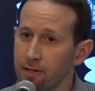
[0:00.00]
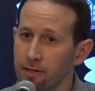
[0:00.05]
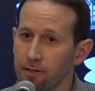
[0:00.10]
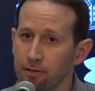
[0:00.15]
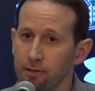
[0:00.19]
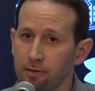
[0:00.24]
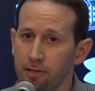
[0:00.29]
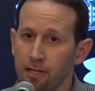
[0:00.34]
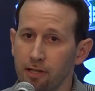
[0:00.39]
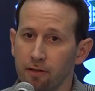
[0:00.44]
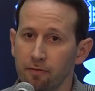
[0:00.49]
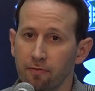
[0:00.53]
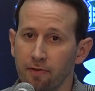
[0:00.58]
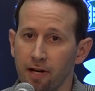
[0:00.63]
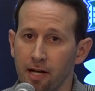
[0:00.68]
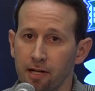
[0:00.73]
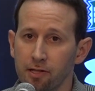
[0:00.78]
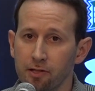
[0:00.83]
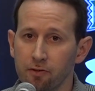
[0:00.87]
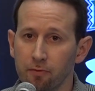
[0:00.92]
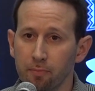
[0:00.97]
a unique
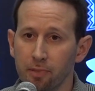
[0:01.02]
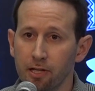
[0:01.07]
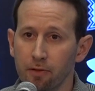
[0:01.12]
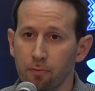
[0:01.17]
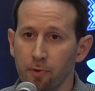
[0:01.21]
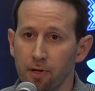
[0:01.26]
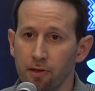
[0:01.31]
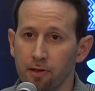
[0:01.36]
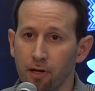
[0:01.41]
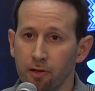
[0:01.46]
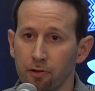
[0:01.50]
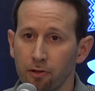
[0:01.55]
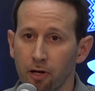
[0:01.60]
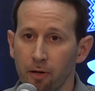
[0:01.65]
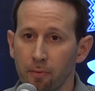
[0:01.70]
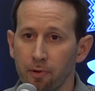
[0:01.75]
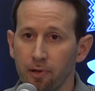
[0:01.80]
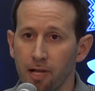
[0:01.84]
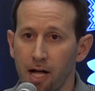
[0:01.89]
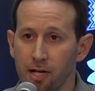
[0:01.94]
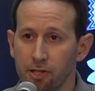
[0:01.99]
advantage of being with Under
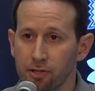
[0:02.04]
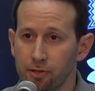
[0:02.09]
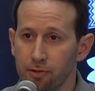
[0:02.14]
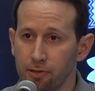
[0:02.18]
Armour the last